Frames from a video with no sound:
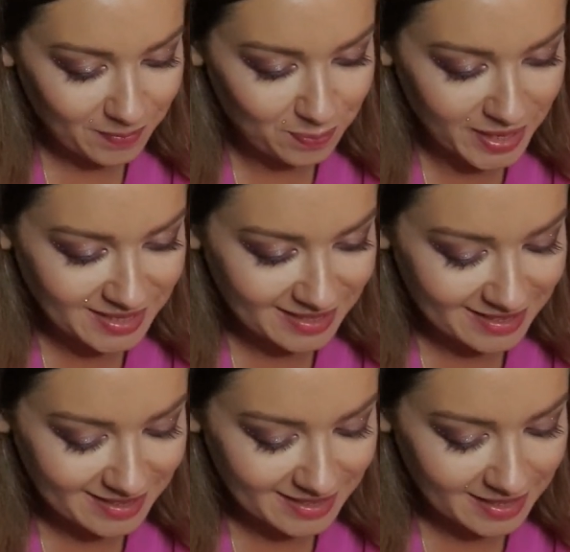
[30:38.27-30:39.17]

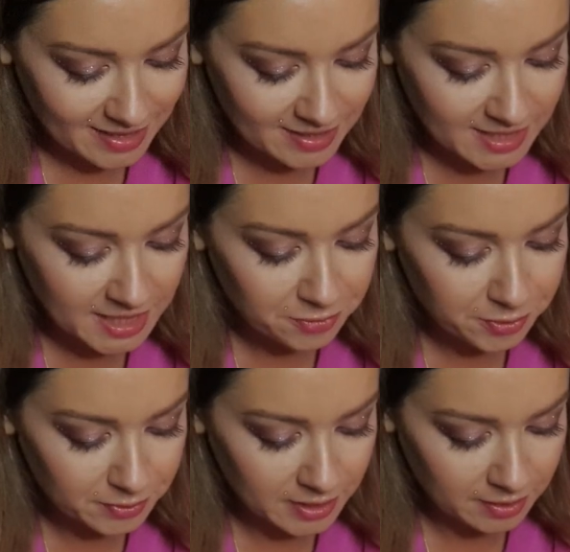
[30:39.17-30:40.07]
messengers,
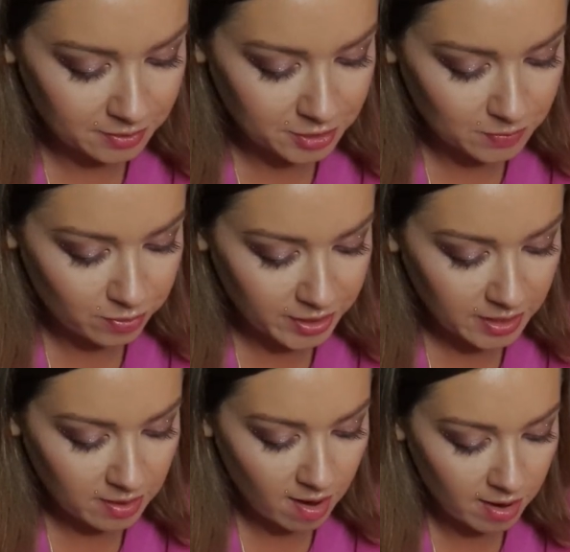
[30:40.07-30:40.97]
serious energy,
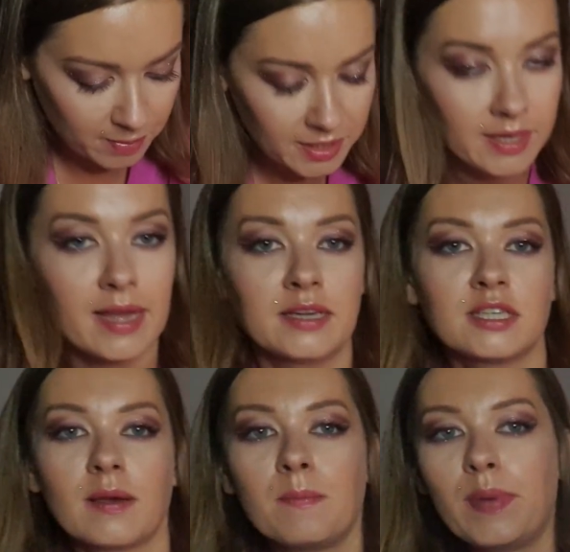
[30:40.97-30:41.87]
bringing harmony
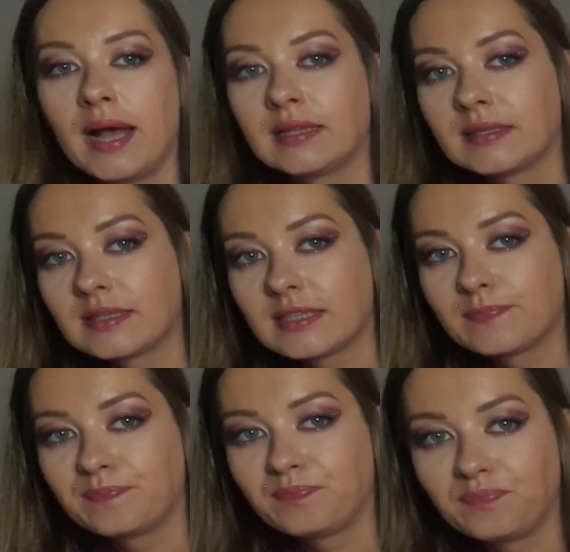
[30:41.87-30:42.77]
and
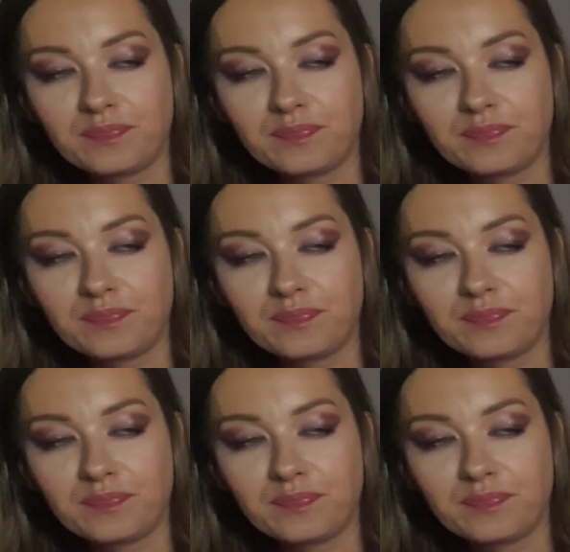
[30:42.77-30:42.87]
balance.